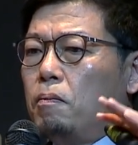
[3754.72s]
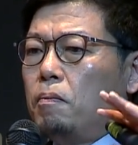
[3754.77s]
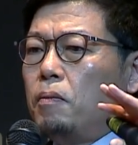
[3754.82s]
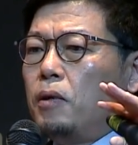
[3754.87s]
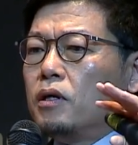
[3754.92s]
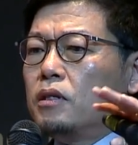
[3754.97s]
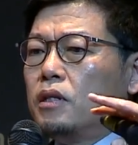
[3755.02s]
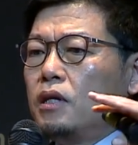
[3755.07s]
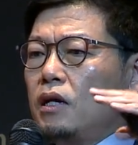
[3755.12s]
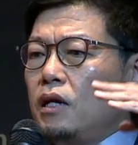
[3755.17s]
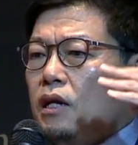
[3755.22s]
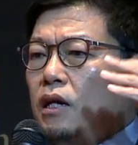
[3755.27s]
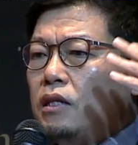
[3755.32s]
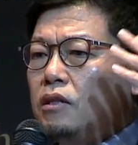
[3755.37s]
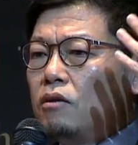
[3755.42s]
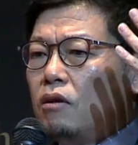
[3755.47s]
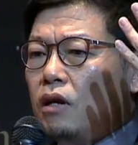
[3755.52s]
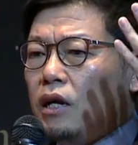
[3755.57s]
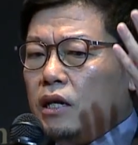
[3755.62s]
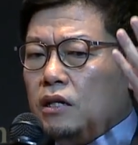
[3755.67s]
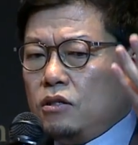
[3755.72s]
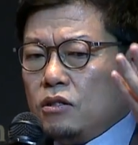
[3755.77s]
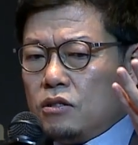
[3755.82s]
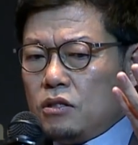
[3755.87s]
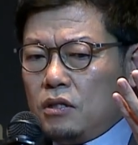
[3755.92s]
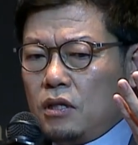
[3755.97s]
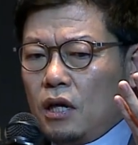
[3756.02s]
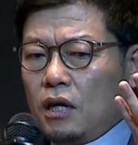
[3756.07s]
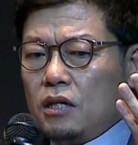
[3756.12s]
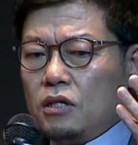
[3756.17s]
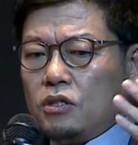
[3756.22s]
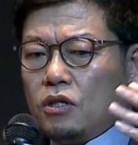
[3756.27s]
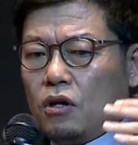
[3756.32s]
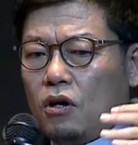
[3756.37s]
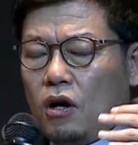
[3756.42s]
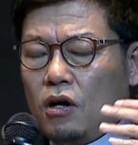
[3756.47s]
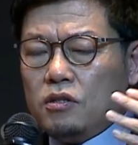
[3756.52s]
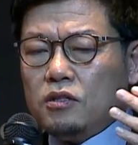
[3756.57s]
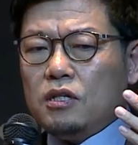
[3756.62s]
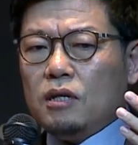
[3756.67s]
But in the later stage,
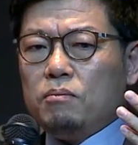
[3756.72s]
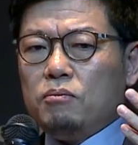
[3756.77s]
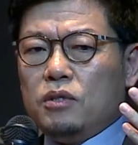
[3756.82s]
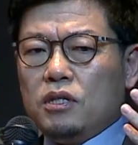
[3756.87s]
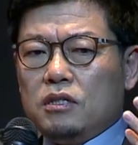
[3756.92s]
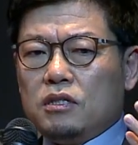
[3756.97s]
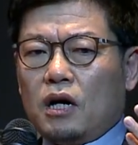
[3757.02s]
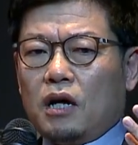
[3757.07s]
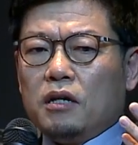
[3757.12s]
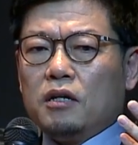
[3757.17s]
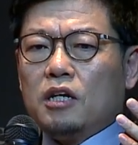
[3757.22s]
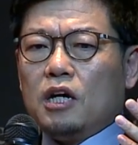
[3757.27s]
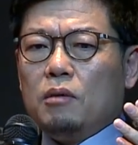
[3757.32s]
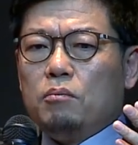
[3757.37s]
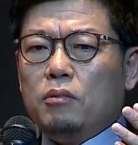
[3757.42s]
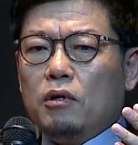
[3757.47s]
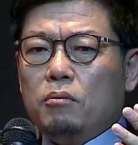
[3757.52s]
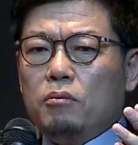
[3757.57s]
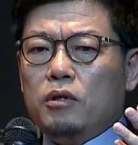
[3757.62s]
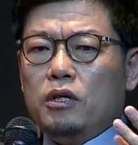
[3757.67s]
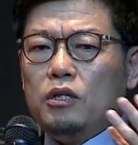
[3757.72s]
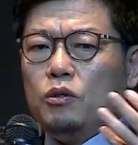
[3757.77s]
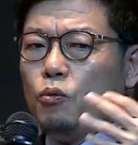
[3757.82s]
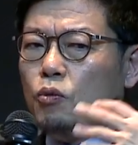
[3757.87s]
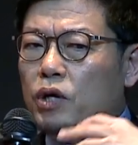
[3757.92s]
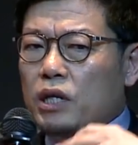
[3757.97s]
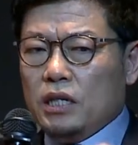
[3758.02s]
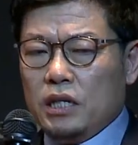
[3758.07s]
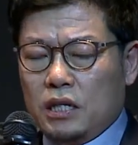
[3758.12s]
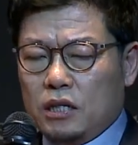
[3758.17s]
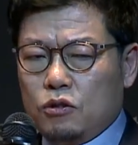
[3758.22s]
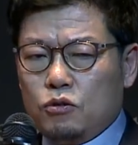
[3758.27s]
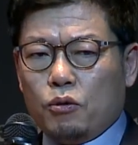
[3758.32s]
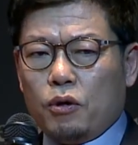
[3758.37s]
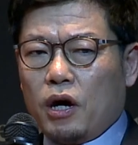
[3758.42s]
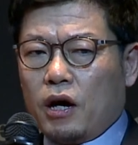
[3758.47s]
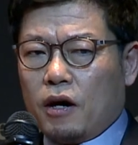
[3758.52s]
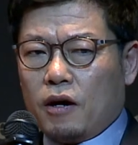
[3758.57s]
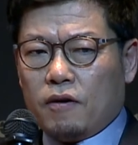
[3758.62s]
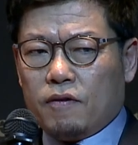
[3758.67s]
concept design capability we need to
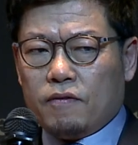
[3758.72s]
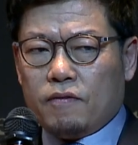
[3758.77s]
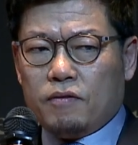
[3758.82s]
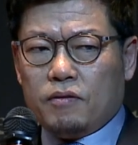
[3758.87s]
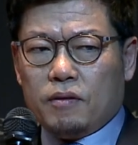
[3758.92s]
have.